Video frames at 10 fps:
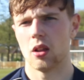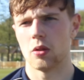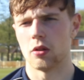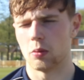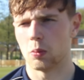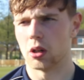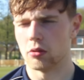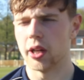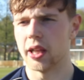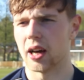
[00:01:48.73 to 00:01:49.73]
we're a
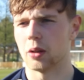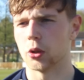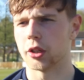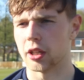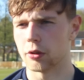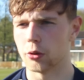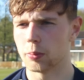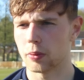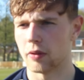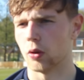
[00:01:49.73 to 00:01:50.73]
really hard working
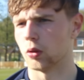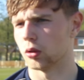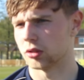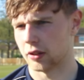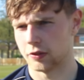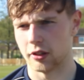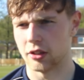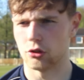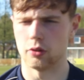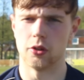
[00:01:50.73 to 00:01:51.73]
group. Everyone looks after
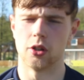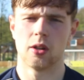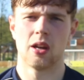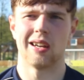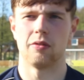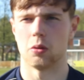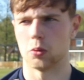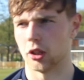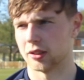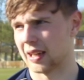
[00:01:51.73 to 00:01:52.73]
each other, everyone
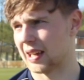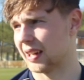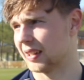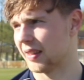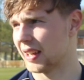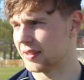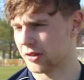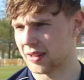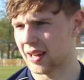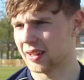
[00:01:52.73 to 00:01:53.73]
works hard, and then it's
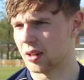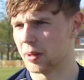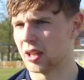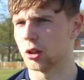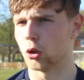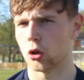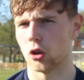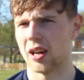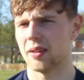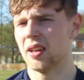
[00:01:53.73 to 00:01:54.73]
just that little bit of luck
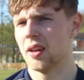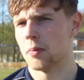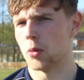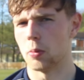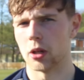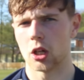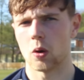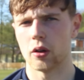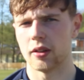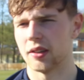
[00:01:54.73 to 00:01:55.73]
or that moment of
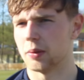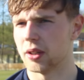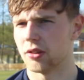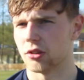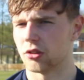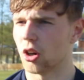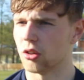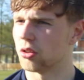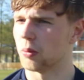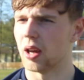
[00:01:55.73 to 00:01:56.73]
quality which has got
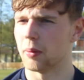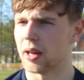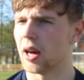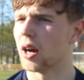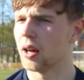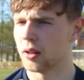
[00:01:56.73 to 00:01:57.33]
us to where we are.